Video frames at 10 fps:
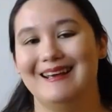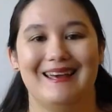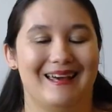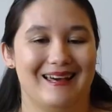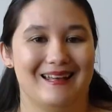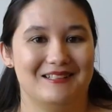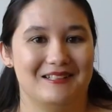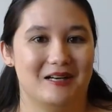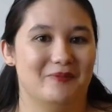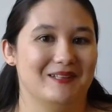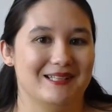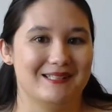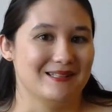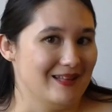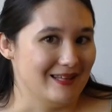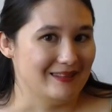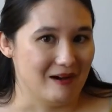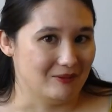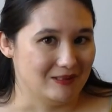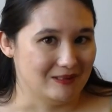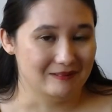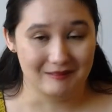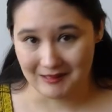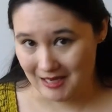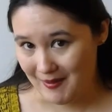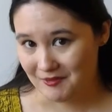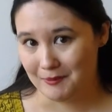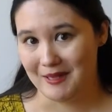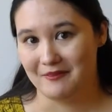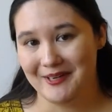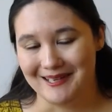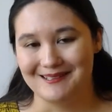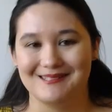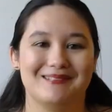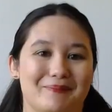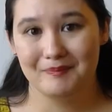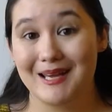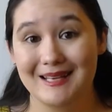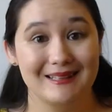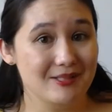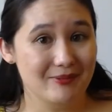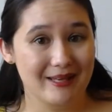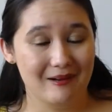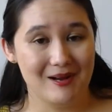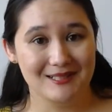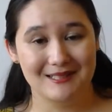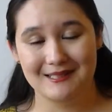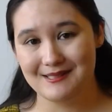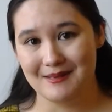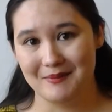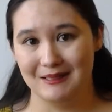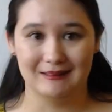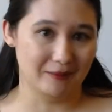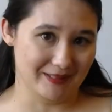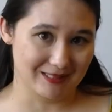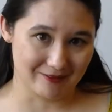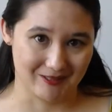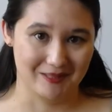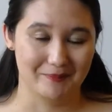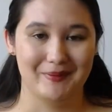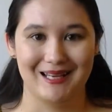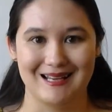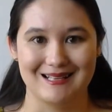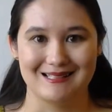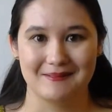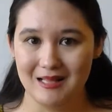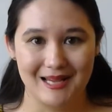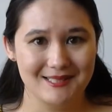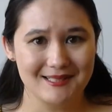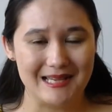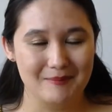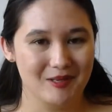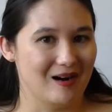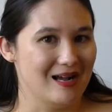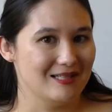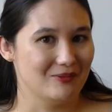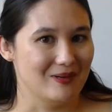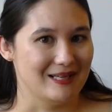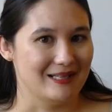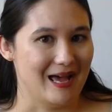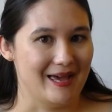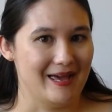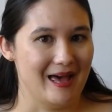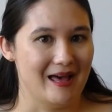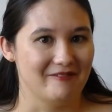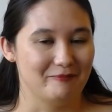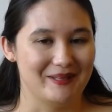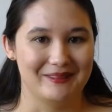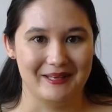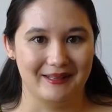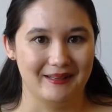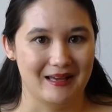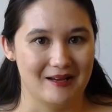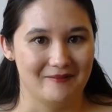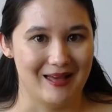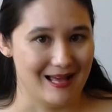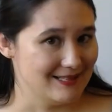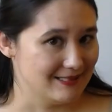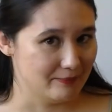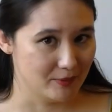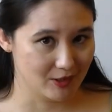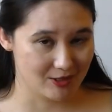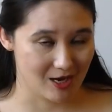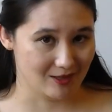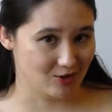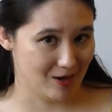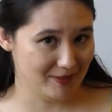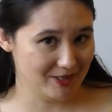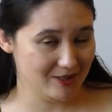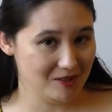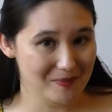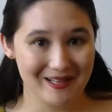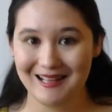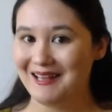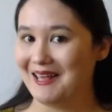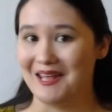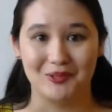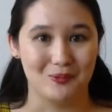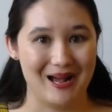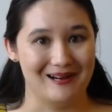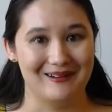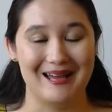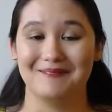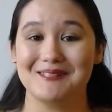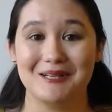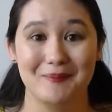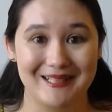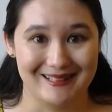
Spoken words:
and hopefully so that that will come out with better videos. But this week I wanted to do something a little bit different because I just came across what I have been thinking of as BookTok DramaTube, and wow, I have so many